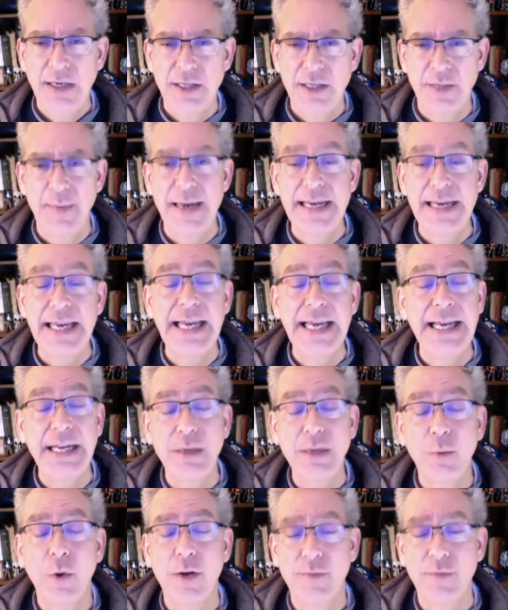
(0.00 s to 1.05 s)
to make
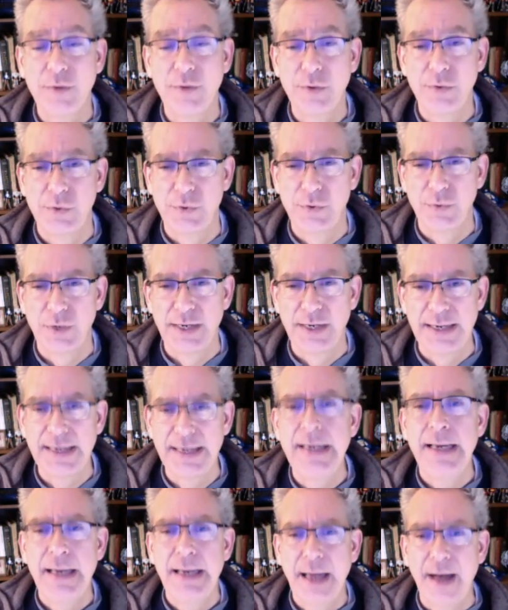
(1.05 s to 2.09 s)
any one of those three
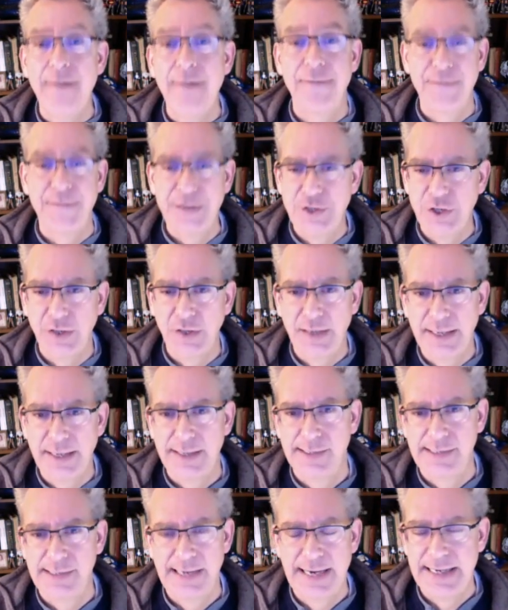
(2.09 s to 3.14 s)
officially a
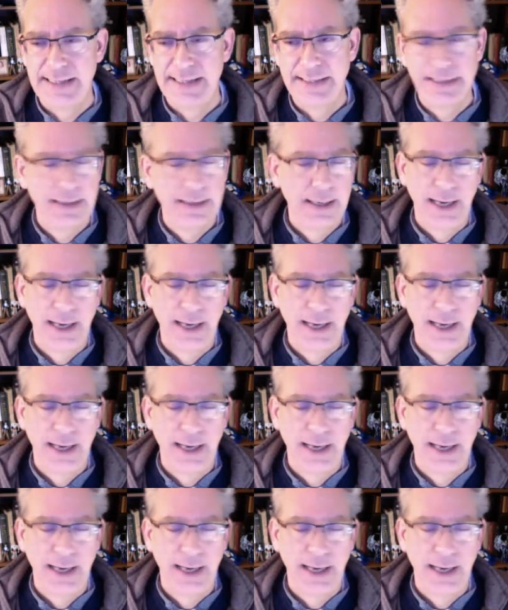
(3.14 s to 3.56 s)
saint,